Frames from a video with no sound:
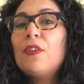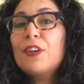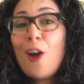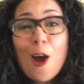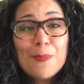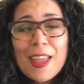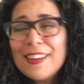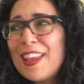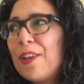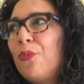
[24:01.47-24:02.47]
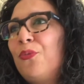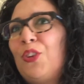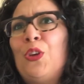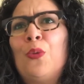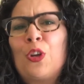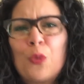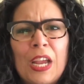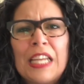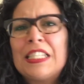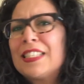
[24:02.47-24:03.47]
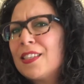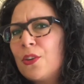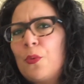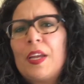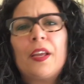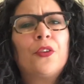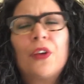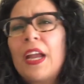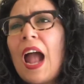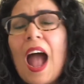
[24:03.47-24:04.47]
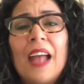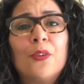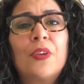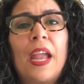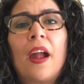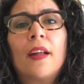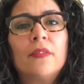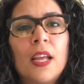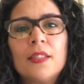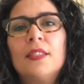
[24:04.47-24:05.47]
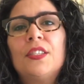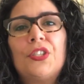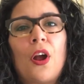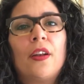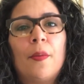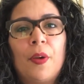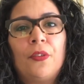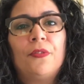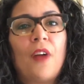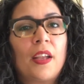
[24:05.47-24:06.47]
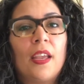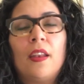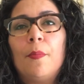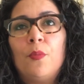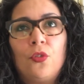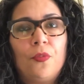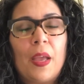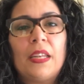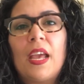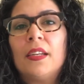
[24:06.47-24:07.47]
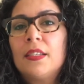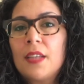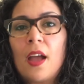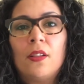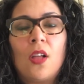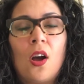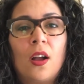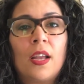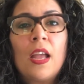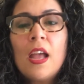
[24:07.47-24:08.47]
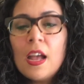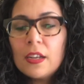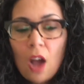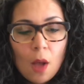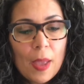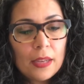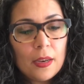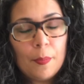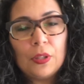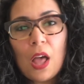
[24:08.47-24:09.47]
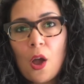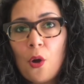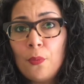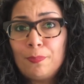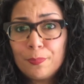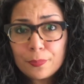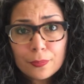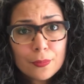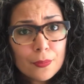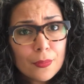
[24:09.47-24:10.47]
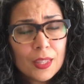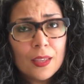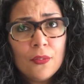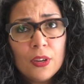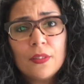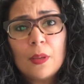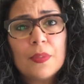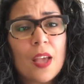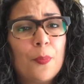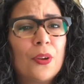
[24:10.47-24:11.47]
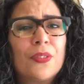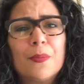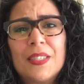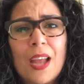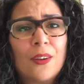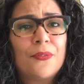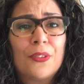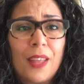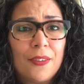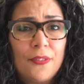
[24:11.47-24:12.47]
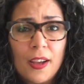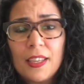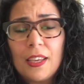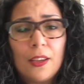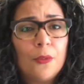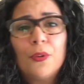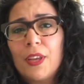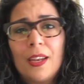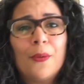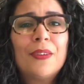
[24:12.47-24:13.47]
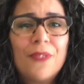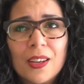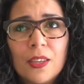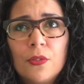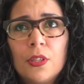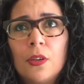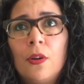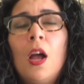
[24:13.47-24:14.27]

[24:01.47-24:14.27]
you have a comment, if you agree, disagree, I don't care. Let's start a motherfucking movement and a dialogue. Comment below. Give it a thumbs up or a thumbs down if you're like, fuck you. Well, you know what? Fuck you too.